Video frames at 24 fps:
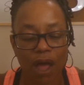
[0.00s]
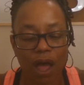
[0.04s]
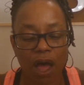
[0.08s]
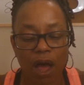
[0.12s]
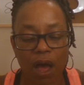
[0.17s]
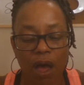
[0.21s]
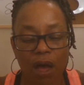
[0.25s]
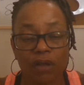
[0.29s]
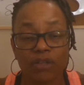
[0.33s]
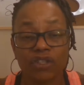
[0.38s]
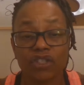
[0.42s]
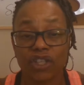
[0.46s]

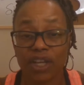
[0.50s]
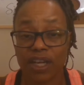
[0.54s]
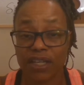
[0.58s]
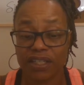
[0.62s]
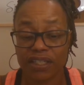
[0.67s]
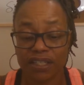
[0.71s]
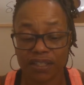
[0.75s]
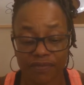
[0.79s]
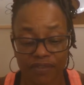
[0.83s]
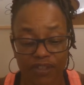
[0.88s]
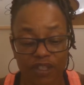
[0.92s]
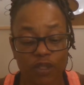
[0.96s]
All
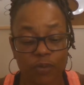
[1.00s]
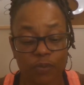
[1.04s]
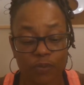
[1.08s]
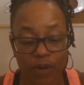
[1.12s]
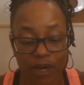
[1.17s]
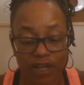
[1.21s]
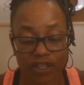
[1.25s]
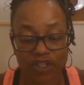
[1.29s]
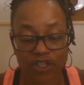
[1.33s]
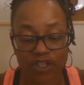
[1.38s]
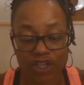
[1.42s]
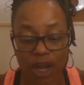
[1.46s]
changes of
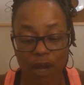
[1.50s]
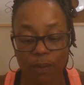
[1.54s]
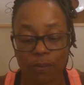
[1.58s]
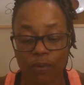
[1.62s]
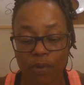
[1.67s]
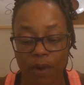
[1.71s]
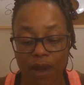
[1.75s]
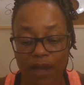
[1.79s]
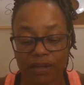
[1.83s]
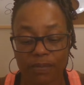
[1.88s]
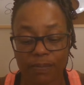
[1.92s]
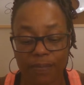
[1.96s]
expression are
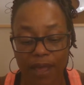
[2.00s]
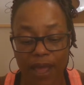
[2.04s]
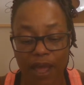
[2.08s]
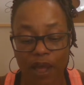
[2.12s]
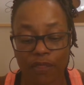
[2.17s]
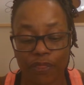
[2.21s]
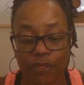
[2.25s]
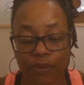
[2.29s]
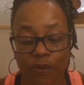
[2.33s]
brought about